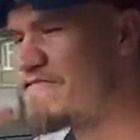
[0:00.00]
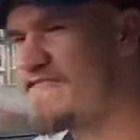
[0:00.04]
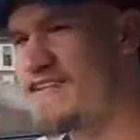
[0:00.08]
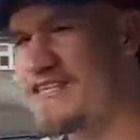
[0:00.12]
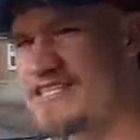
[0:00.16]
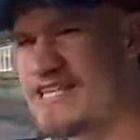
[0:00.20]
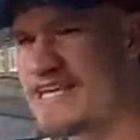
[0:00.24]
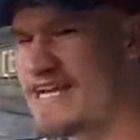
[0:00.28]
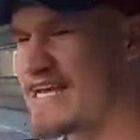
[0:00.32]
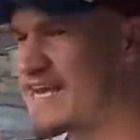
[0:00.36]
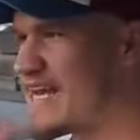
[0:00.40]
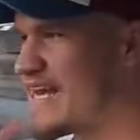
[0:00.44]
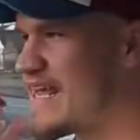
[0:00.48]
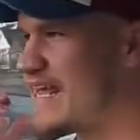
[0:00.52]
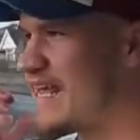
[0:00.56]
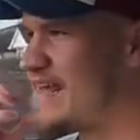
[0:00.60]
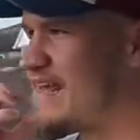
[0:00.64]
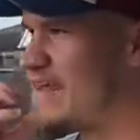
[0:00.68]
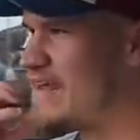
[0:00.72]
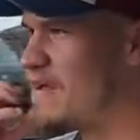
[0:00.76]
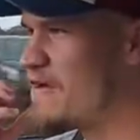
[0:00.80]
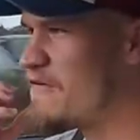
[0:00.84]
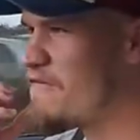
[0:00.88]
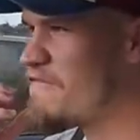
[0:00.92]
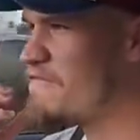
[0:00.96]

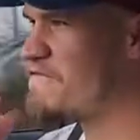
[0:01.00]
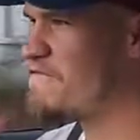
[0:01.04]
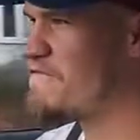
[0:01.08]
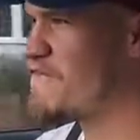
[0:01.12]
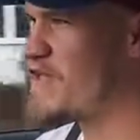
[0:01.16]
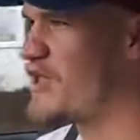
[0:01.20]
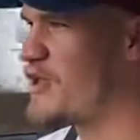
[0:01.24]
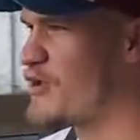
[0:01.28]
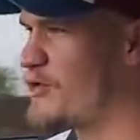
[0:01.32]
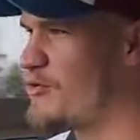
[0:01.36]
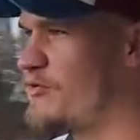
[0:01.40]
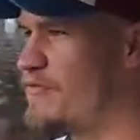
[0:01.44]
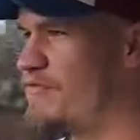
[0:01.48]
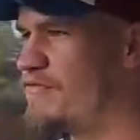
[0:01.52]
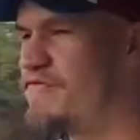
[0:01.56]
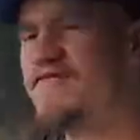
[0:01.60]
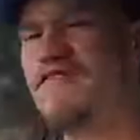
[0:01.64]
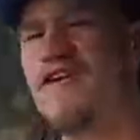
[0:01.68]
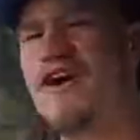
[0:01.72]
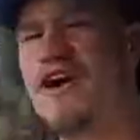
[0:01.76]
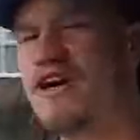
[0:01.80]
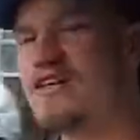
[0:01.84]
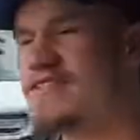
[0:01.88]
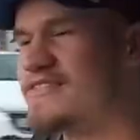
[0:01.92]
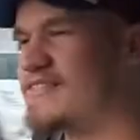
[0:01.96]
physically feel
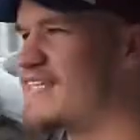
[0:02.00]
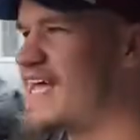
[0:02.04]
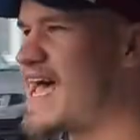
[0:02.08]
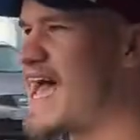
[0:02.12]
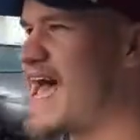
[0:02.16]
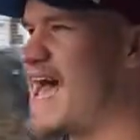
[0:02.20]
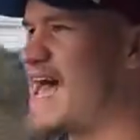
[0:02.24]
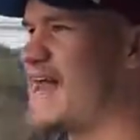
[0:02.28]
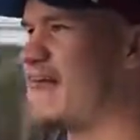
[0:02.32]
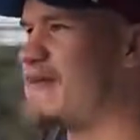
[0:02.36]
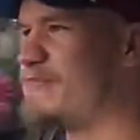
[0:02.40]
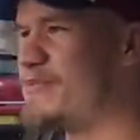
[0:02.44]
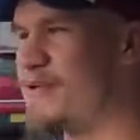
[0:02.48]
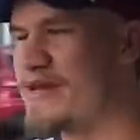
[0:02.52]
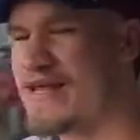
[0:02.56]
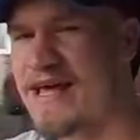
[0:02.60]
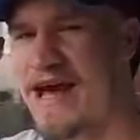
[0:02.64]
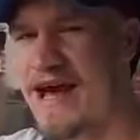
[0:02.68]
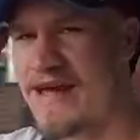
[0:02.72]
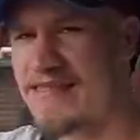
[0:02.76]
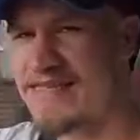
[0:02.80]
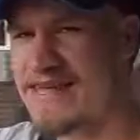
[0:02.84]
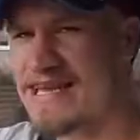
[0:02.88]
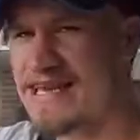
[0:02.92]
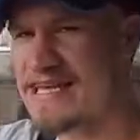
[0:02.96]
firsthand, but
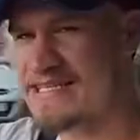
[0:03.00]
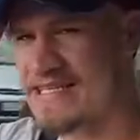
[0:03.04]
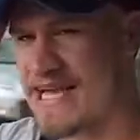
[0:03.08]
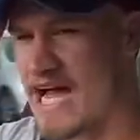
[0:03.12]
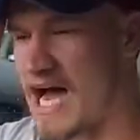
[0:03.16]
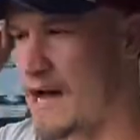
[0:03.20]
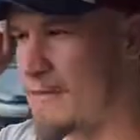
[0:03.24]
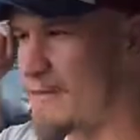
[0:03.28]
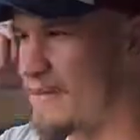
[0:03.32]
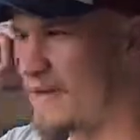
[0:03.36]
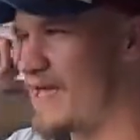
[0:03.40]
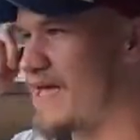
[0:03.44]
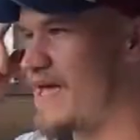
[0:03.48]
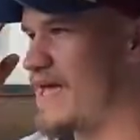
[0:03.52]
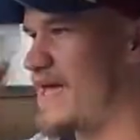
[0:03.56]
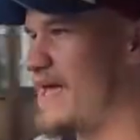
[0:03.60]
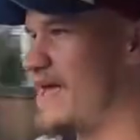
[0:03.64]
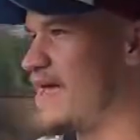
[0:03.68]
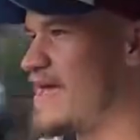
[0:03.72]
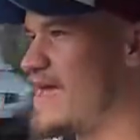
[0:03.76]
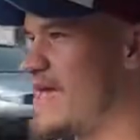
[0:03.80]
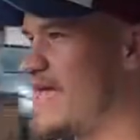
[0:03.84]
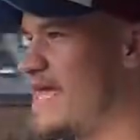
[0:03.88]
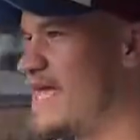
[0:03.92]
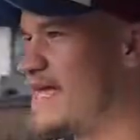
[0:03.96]
I think it's up
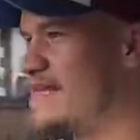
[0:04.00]
here,